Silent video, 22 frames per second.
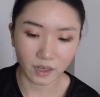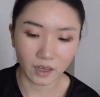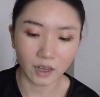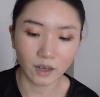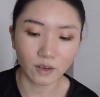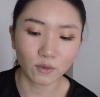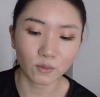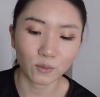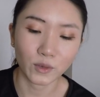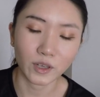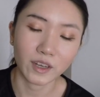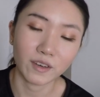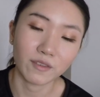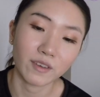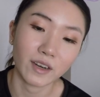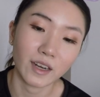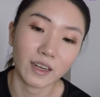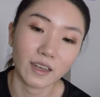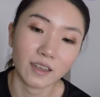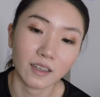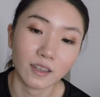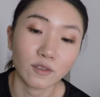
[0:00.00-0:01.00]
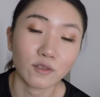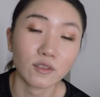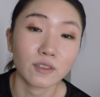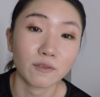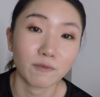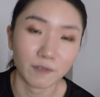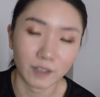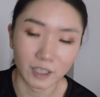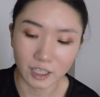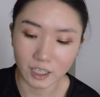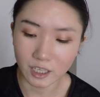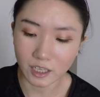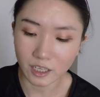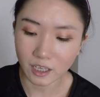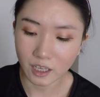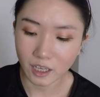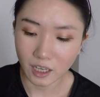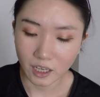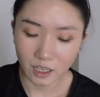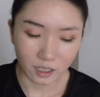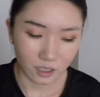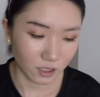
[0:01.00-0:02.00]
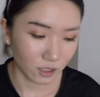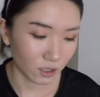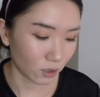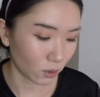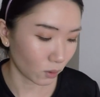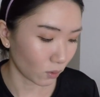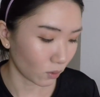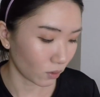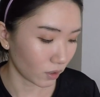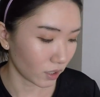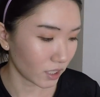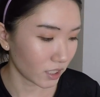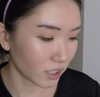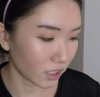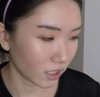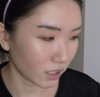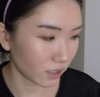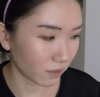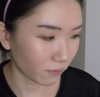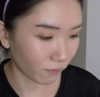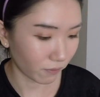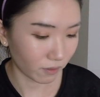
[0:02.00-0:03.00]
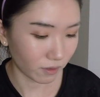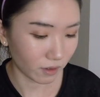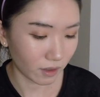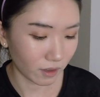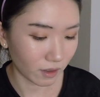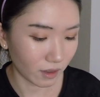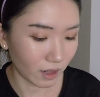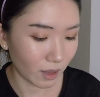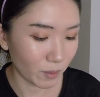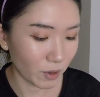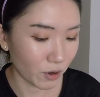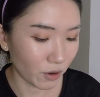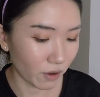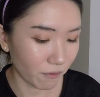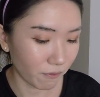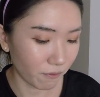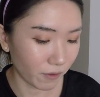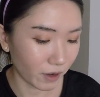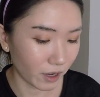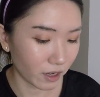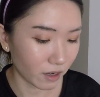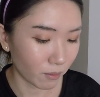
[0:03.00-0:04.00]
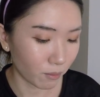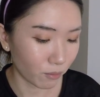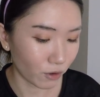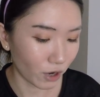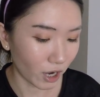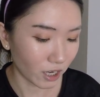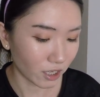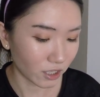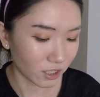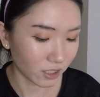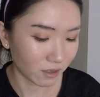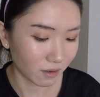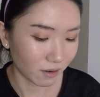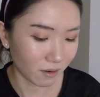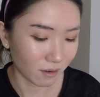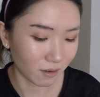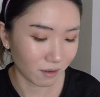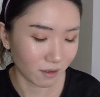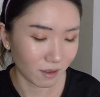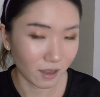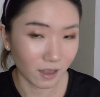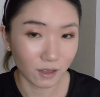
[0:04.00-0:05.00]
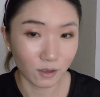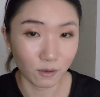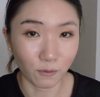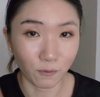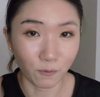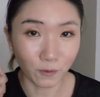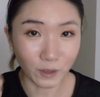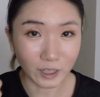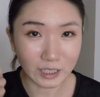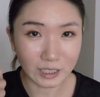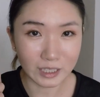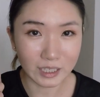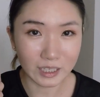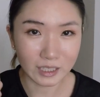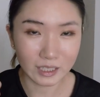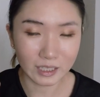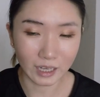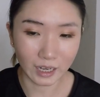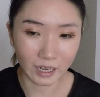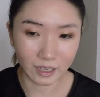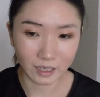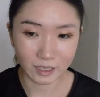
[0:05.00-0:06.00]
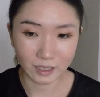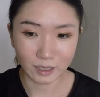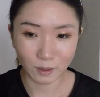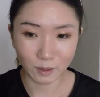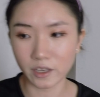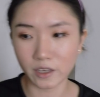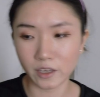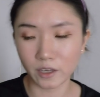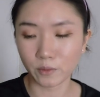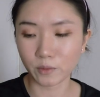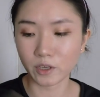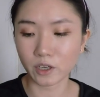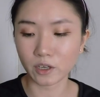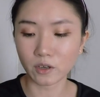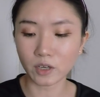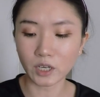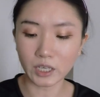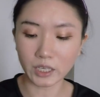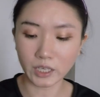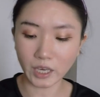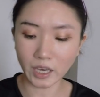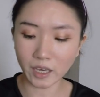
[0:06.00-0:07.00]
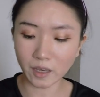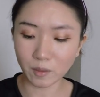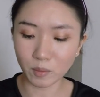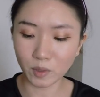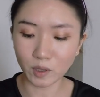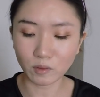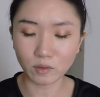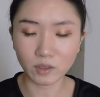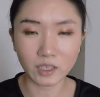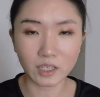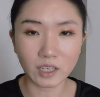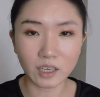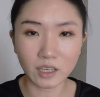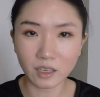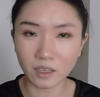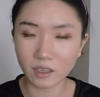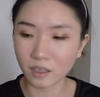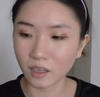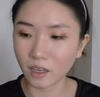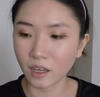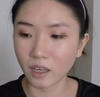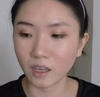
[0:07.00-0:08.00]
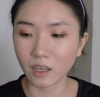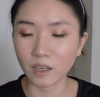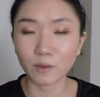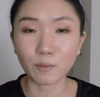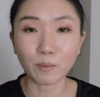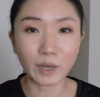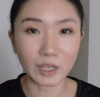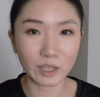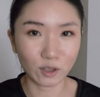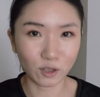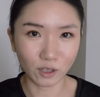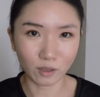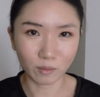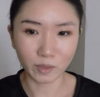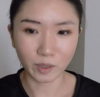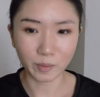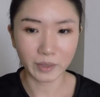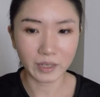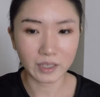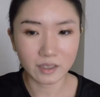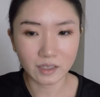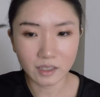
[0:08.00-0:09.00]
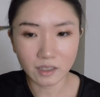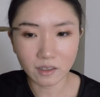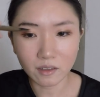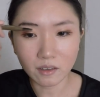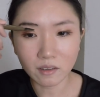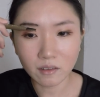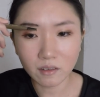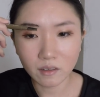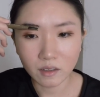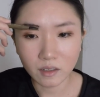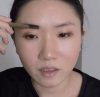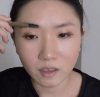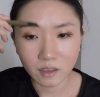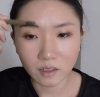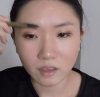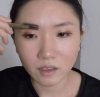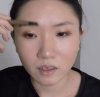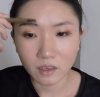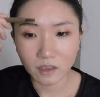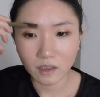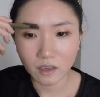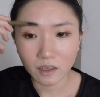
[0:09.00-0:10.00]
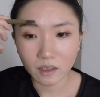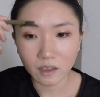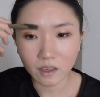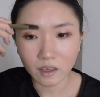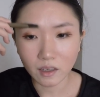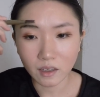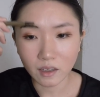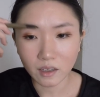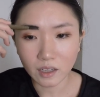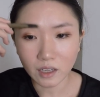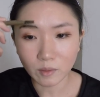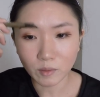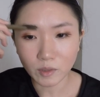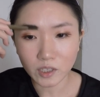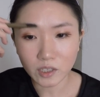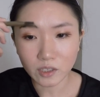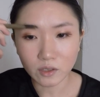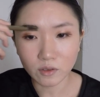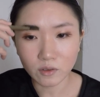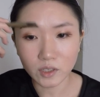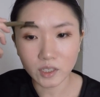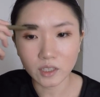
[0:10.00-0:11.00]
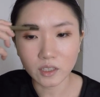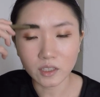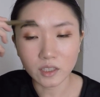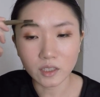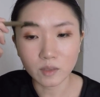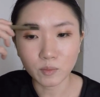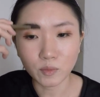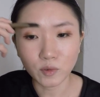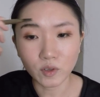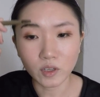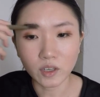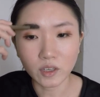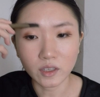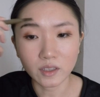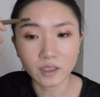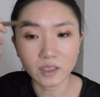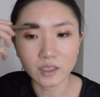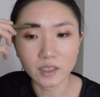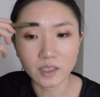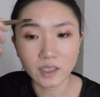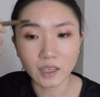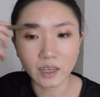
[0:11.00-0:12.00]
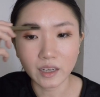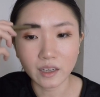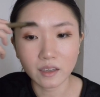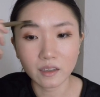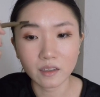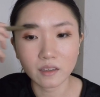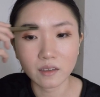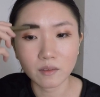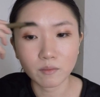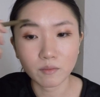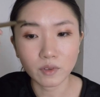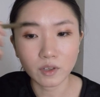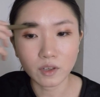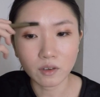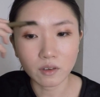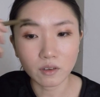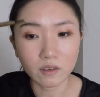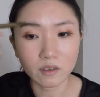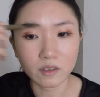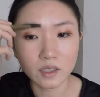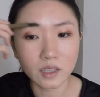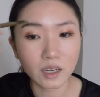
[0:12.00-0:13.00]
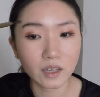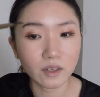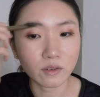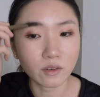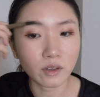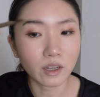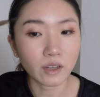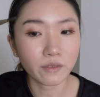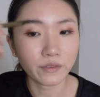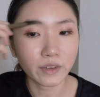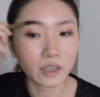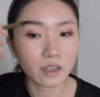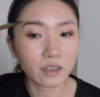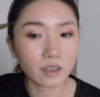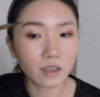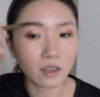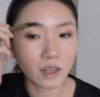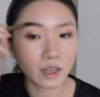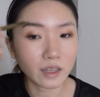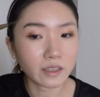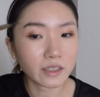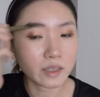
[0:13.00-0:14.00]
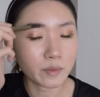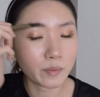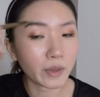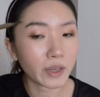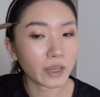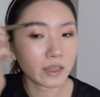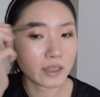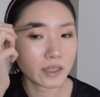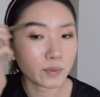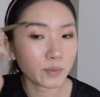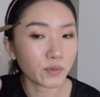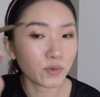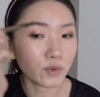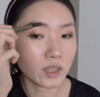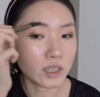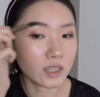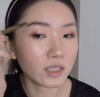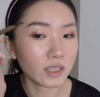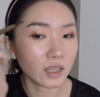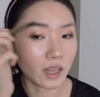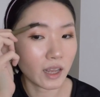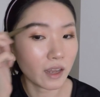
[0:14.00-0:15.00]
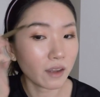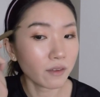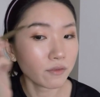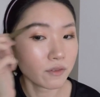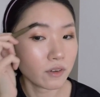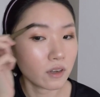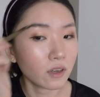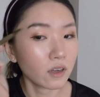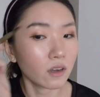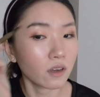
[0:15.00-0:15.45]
I look weird, right? It looks funny. So let me go and find a brush to fix this side. Here we go, a Kbeauty but normal pencil. And I'm just using a spoolie on this side because I don't have any like spare spoolies left.